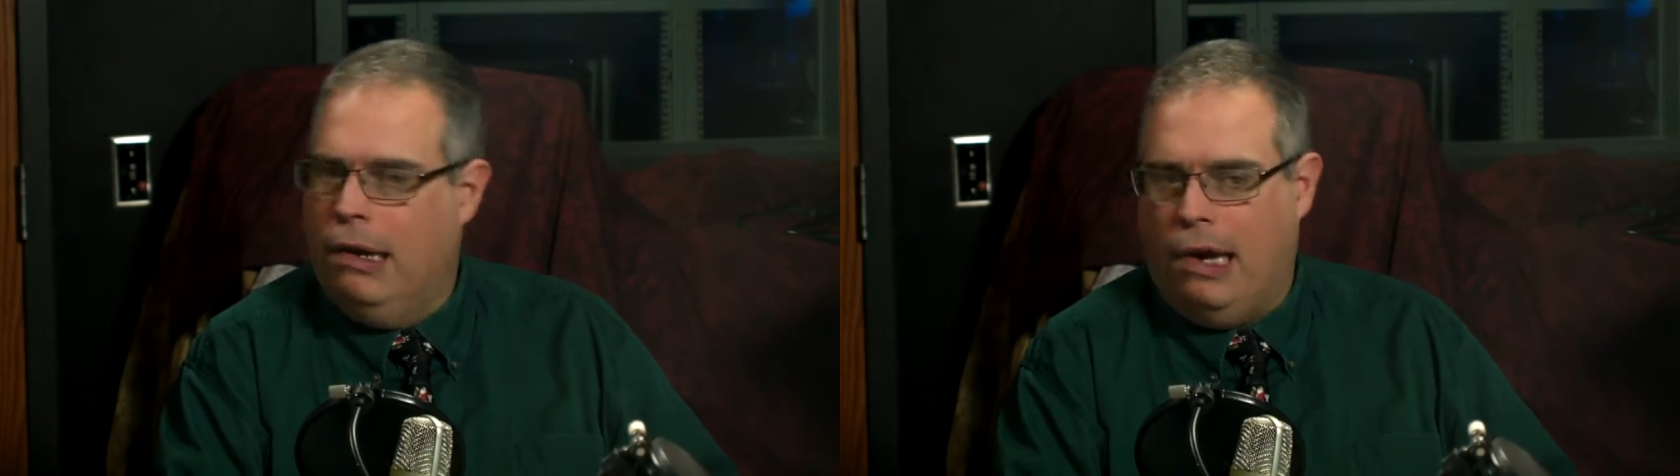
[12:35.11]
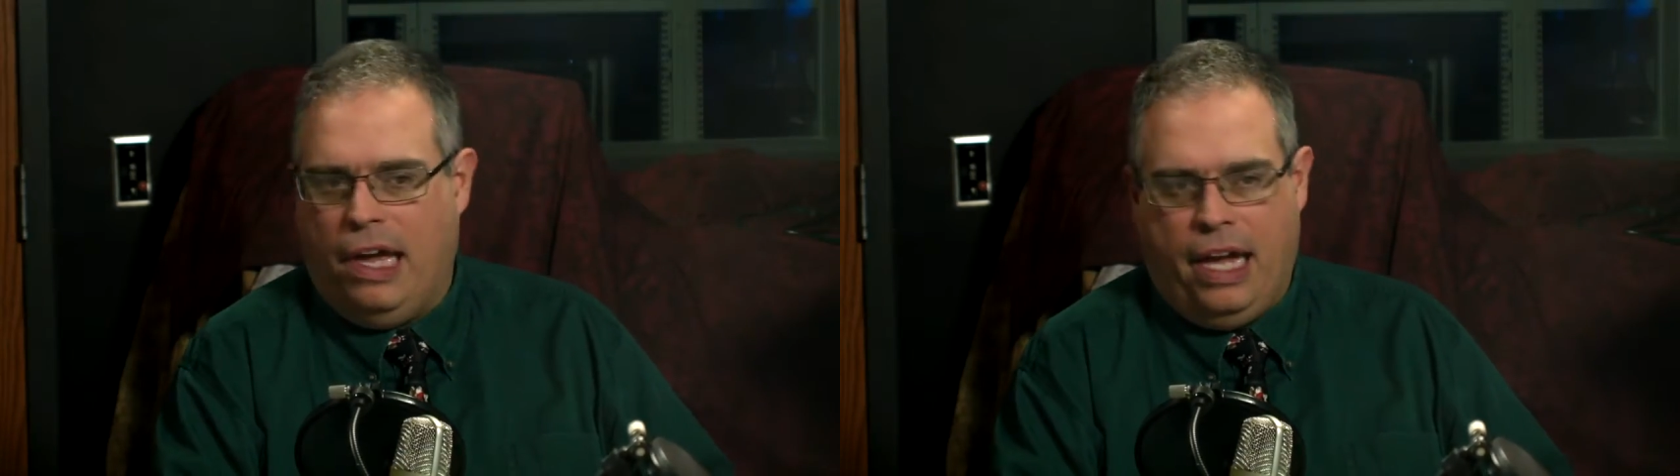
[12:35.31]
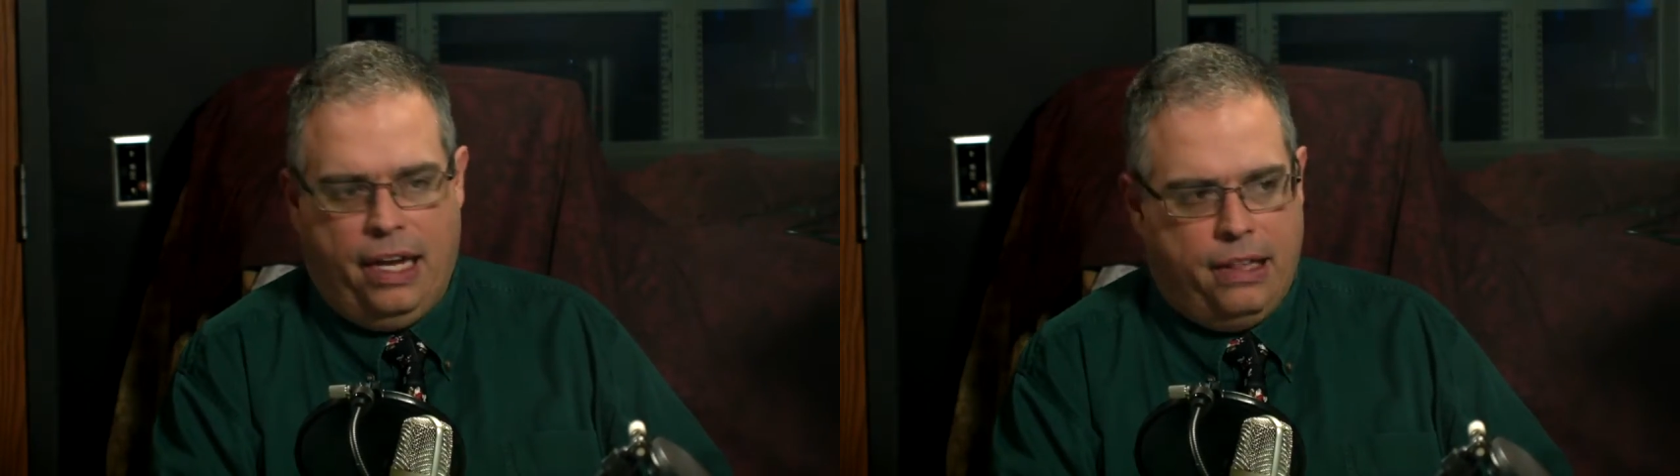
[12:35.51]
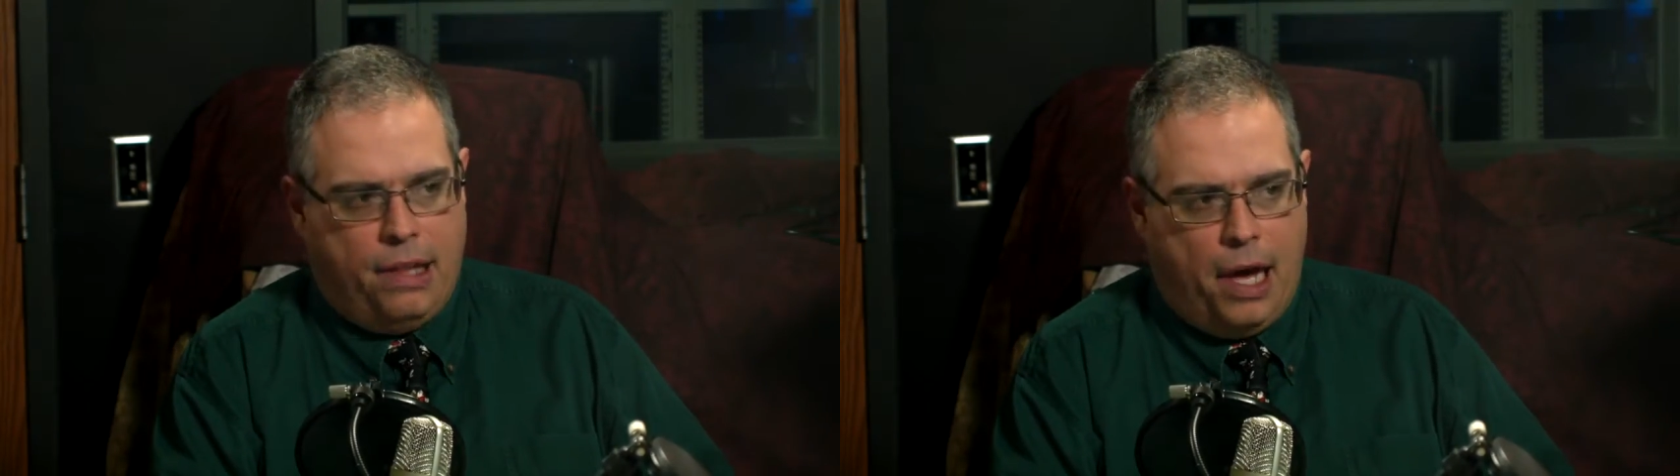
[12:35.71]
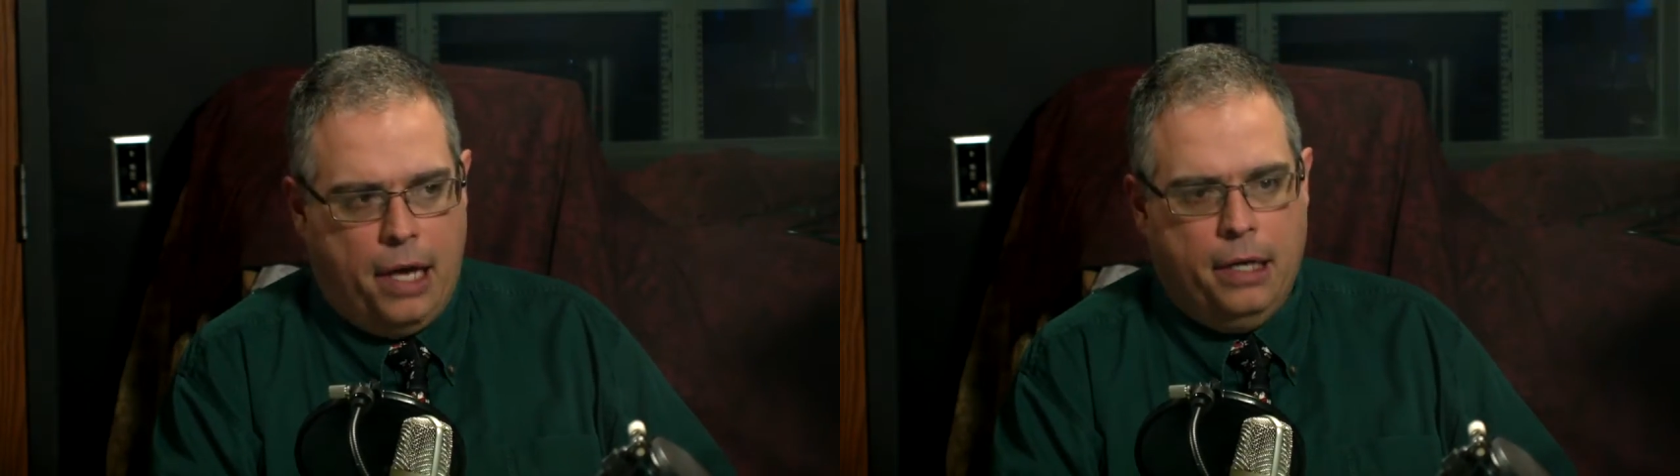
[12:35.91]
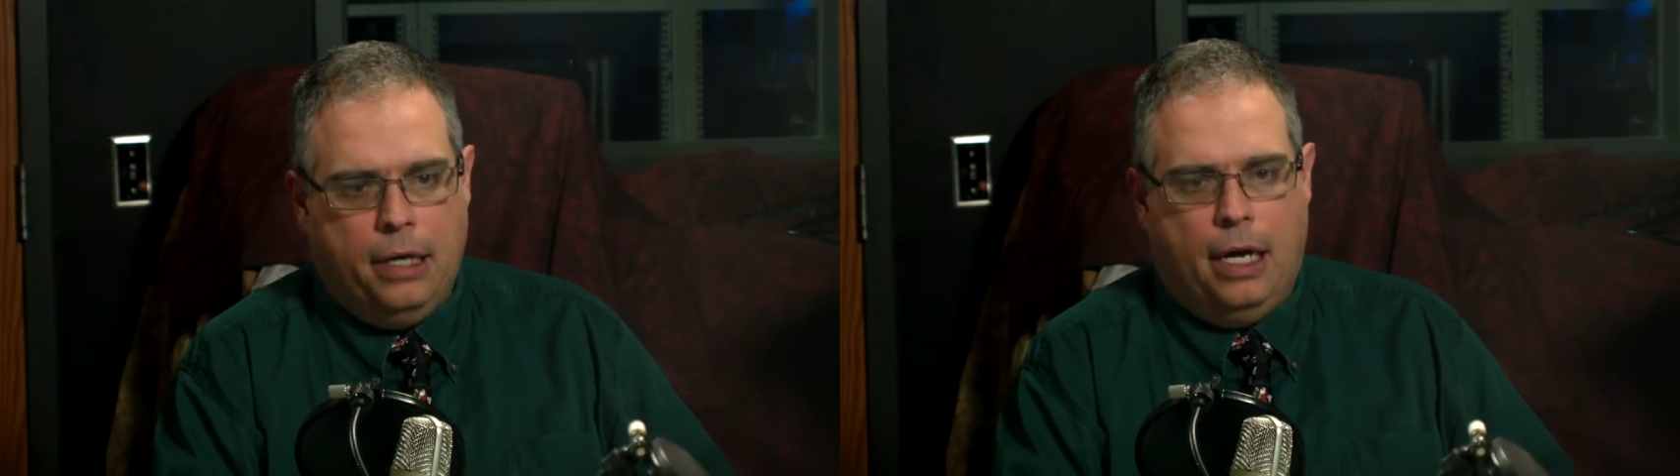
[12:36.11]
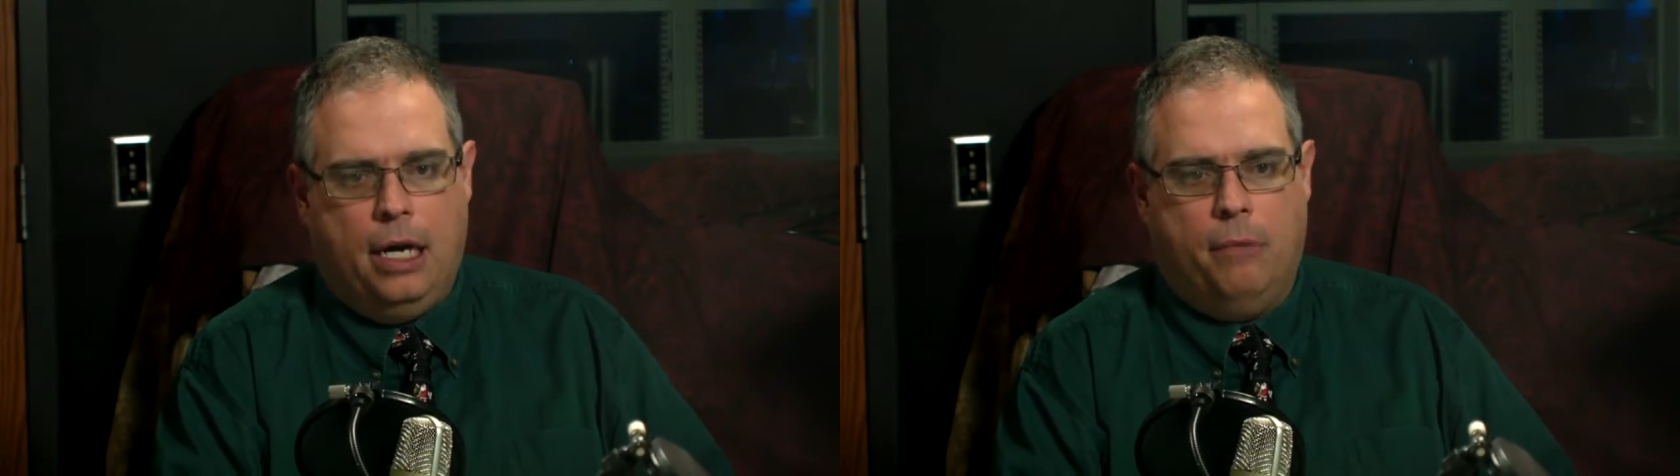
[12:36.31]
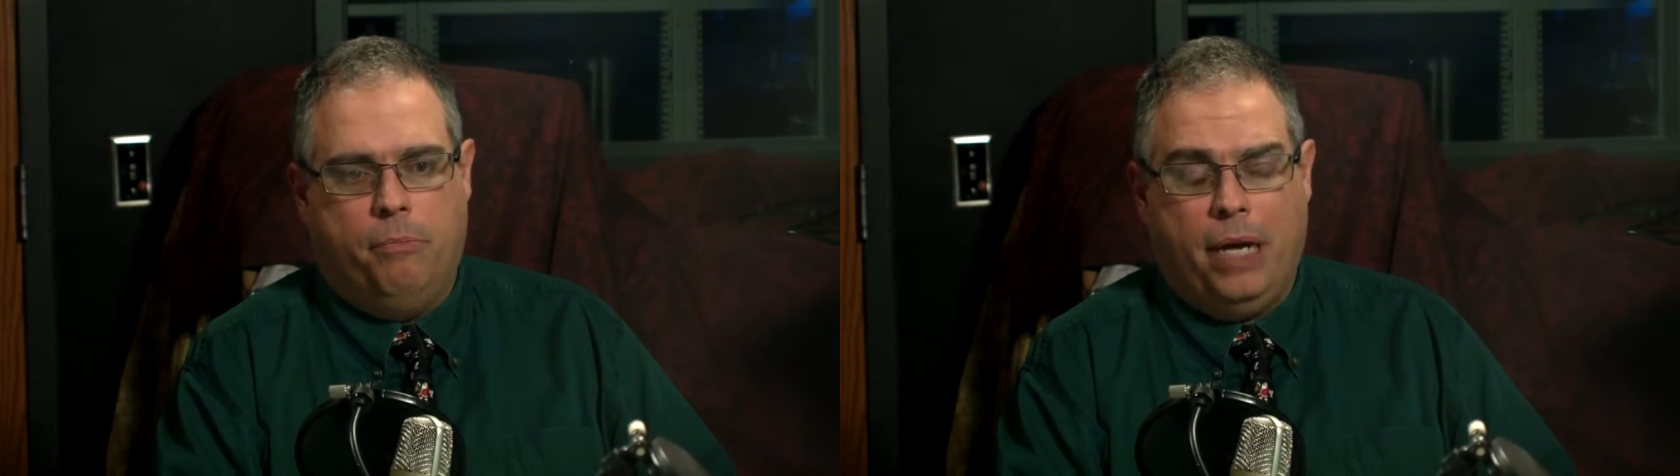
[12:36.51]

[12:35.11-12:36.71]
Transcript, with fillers: I hated that. Um,